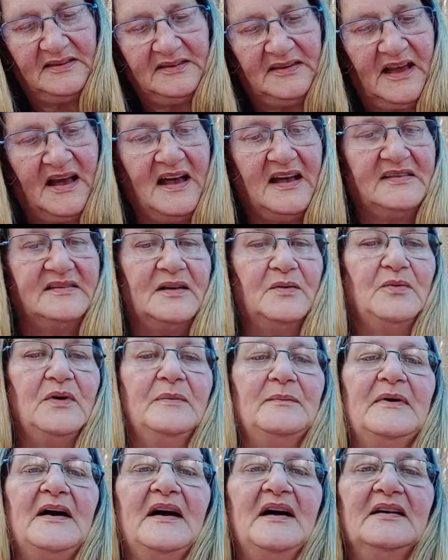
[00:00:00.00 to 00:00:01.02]
size I
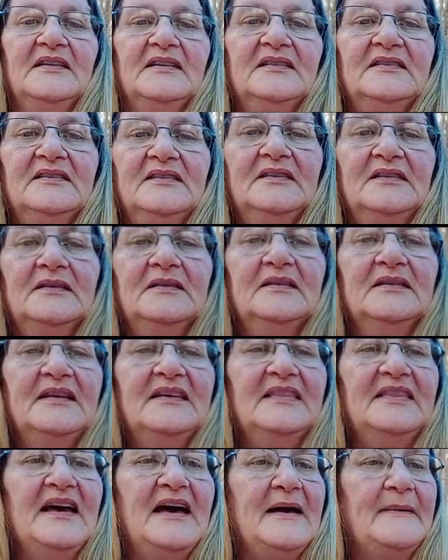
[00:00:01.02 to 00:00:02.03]
want my onions,
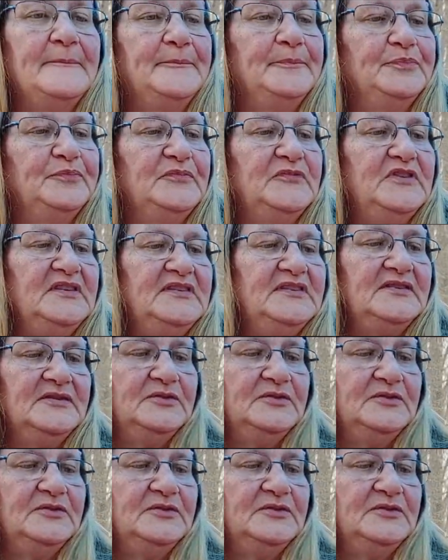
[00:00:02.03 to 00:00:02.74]
like that, just